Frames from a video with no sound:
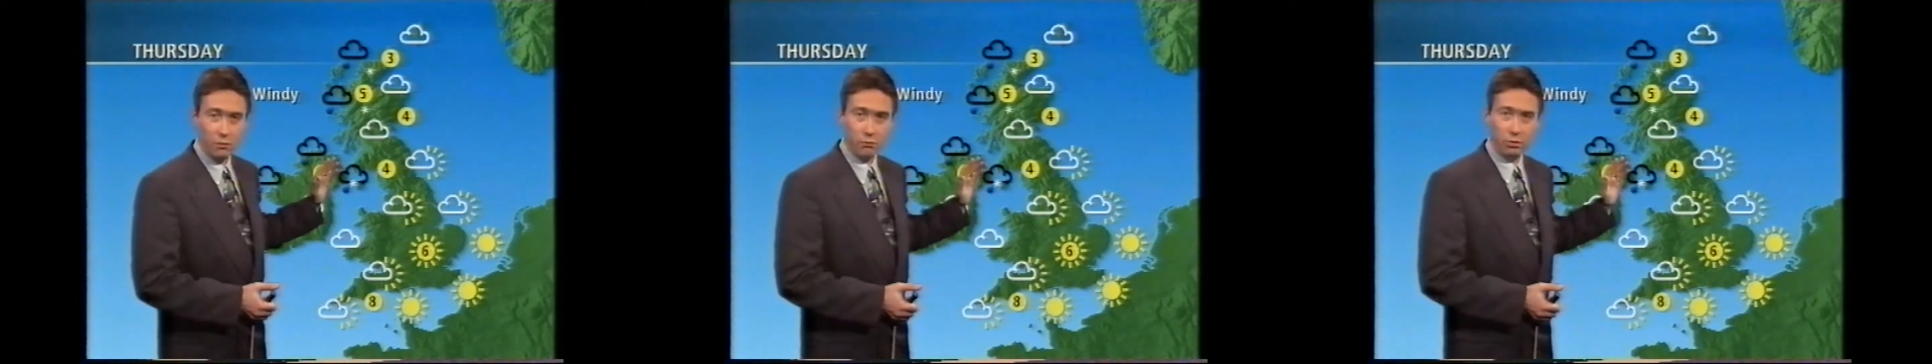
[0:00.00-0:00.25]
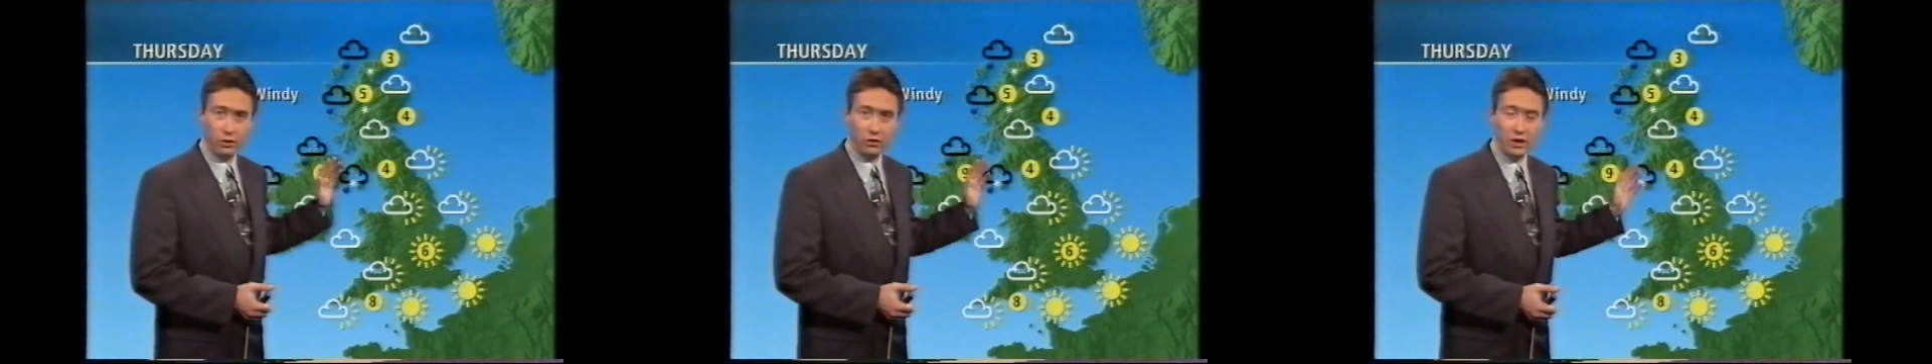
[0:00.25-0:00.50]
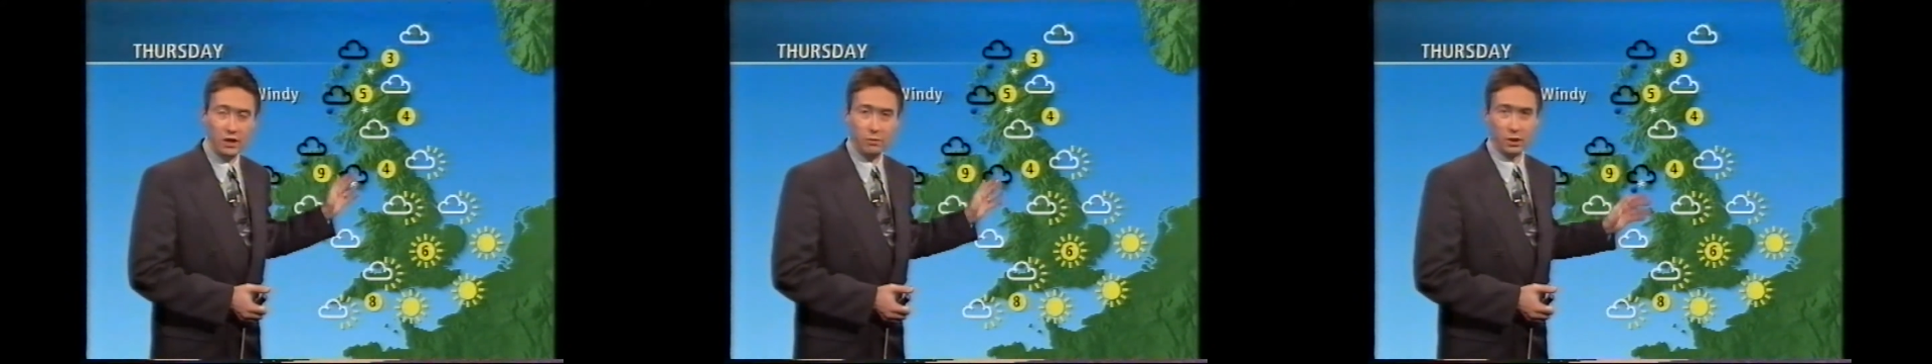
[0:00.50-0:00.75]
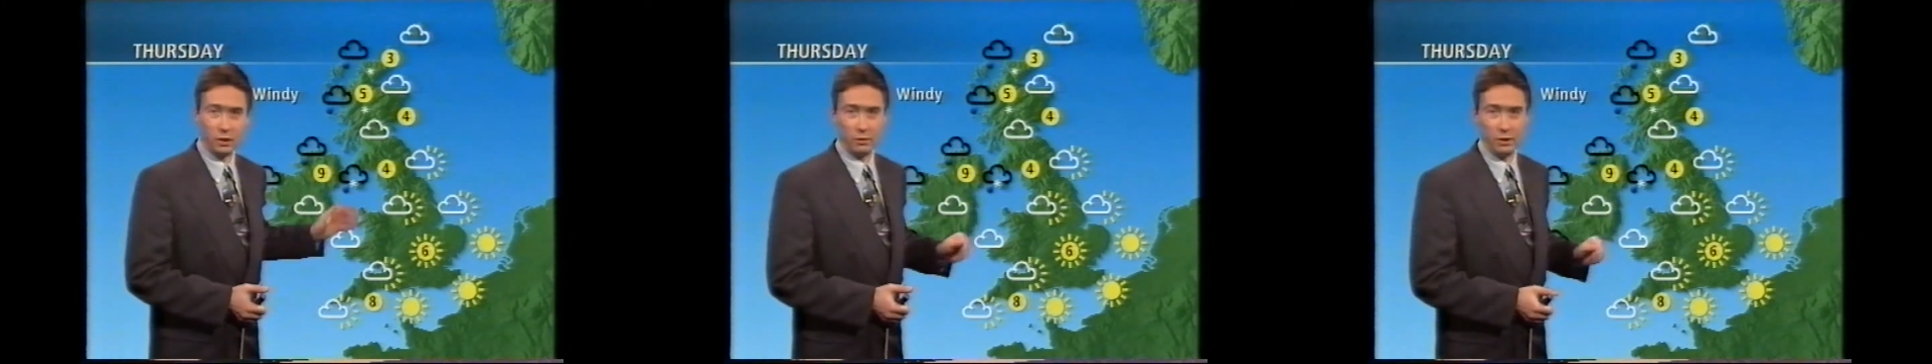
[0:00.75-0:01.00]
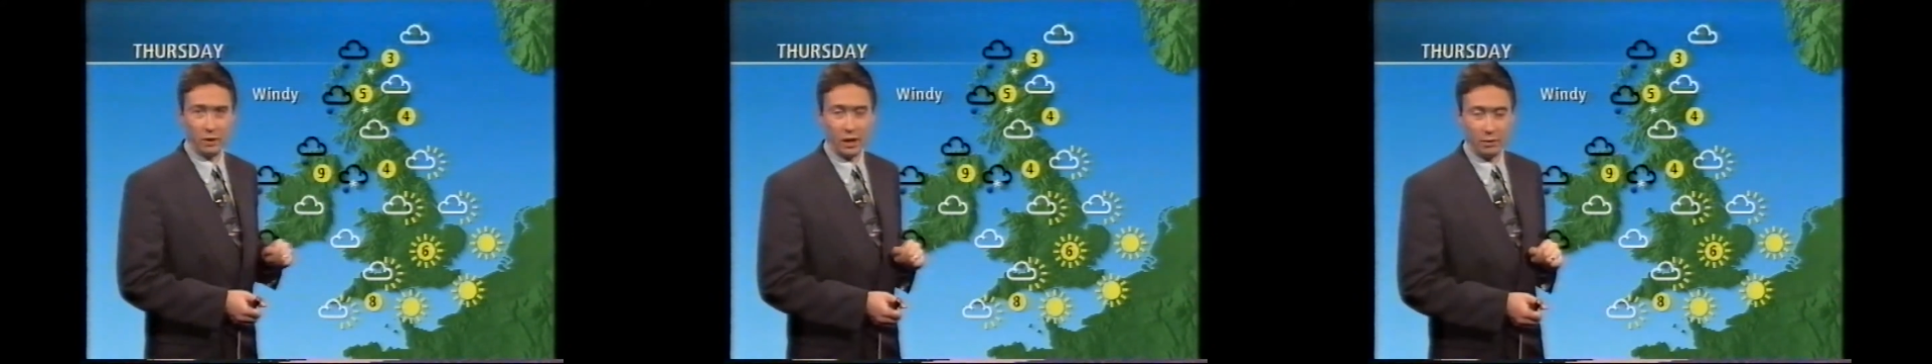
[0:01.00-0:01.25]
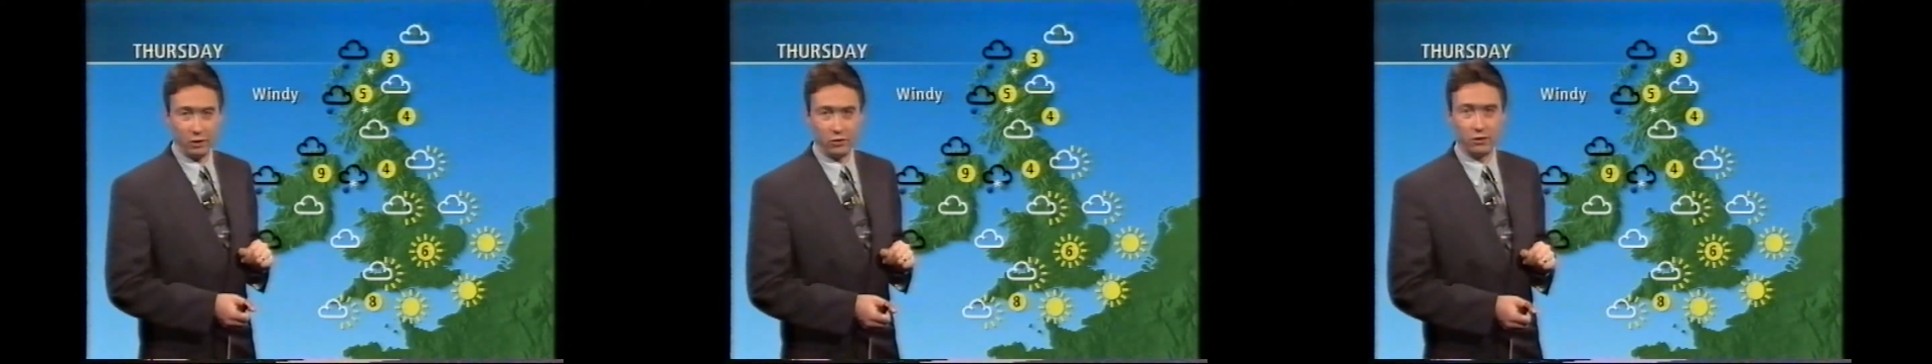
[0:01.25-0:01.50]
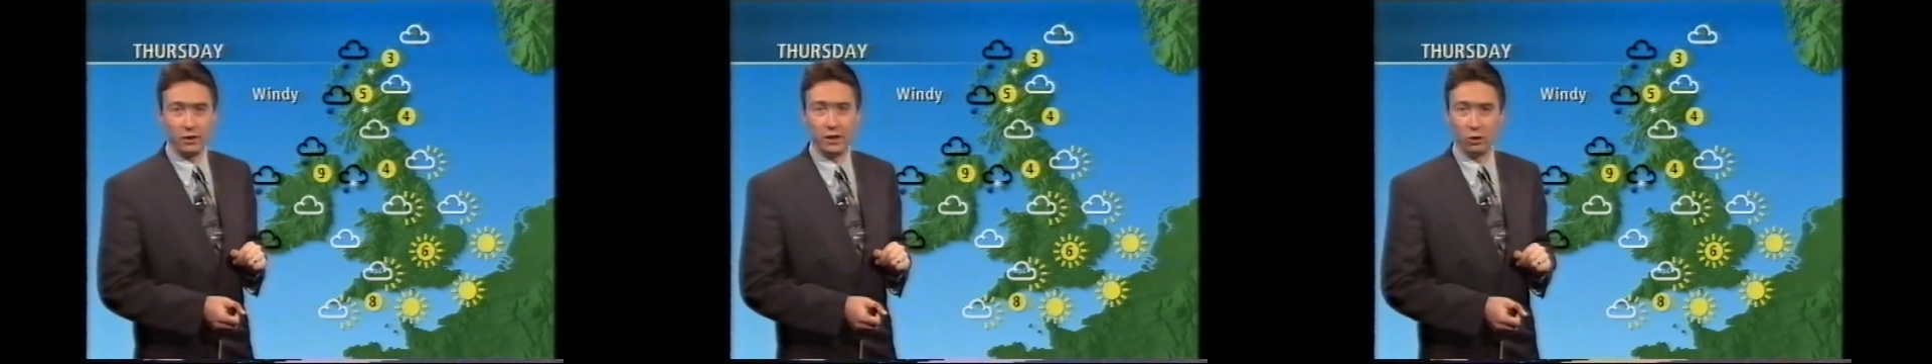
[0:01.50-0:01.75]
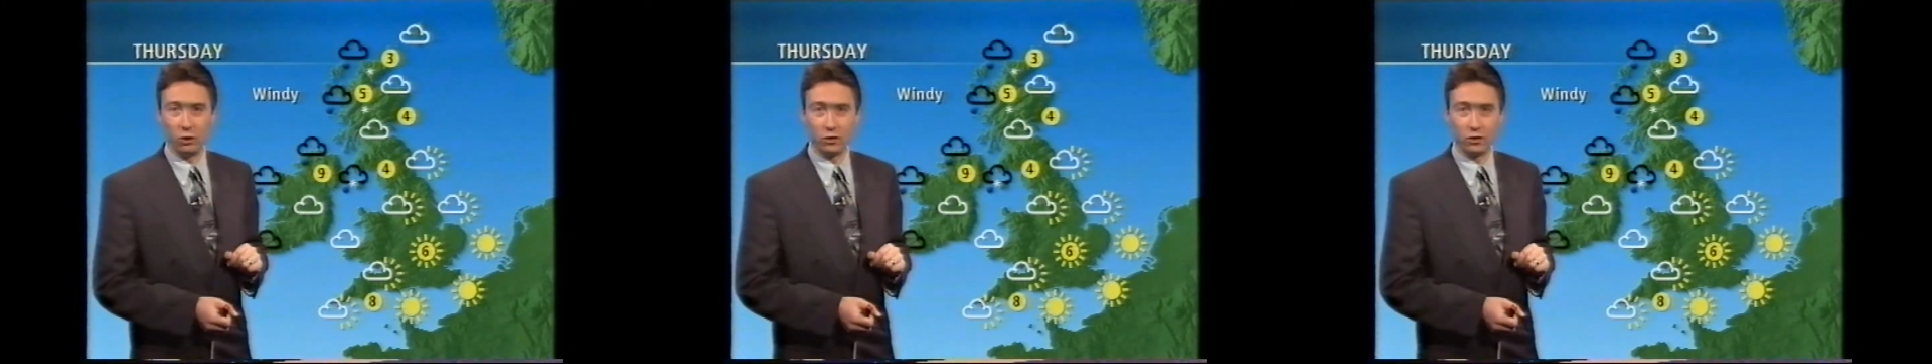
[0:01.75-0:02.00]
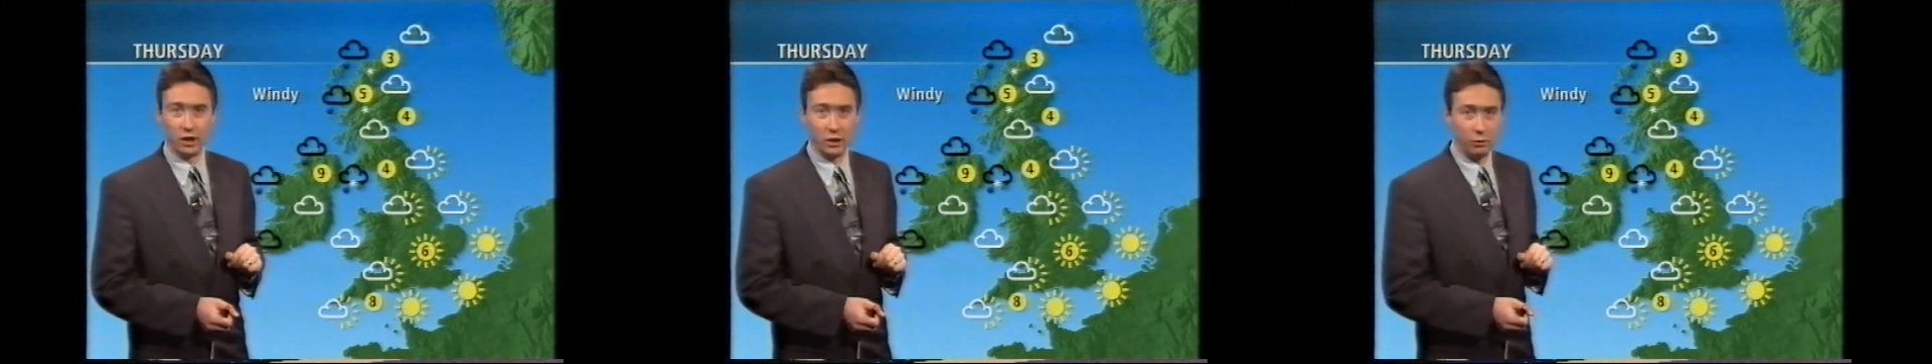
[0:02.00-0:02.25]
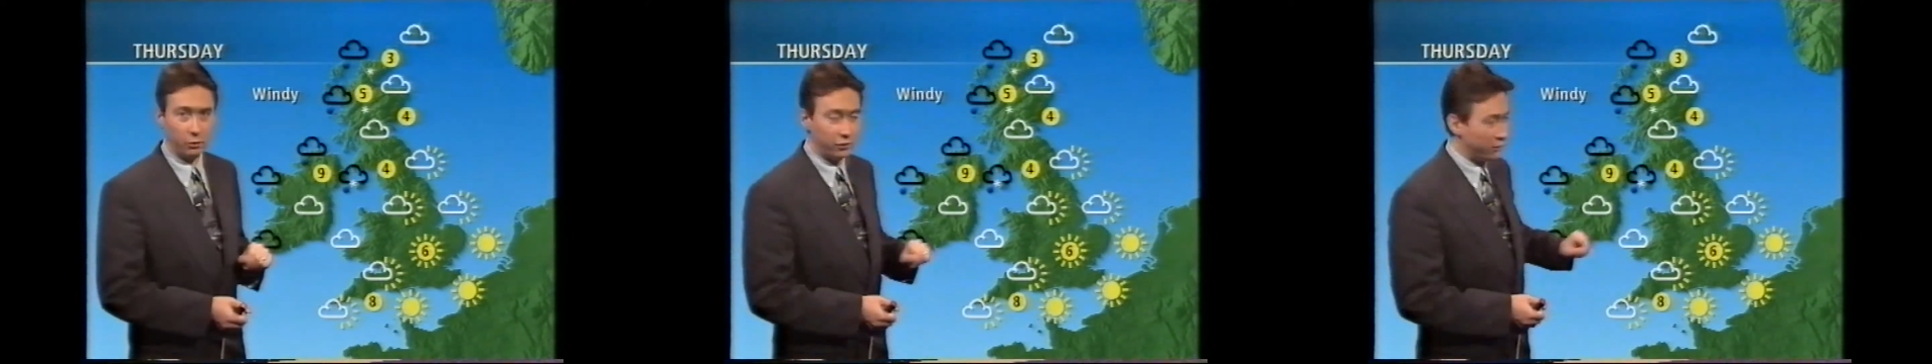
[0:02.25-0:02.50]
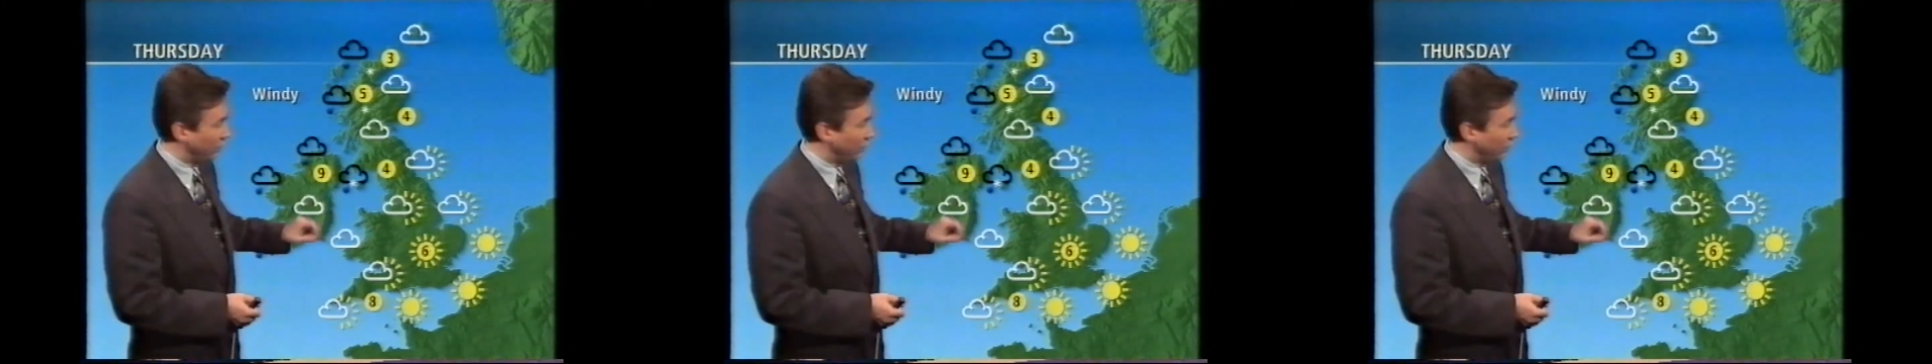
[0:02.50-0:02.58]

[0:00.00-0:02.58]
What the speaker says: preceded probably by a bit of sleet or snow, but with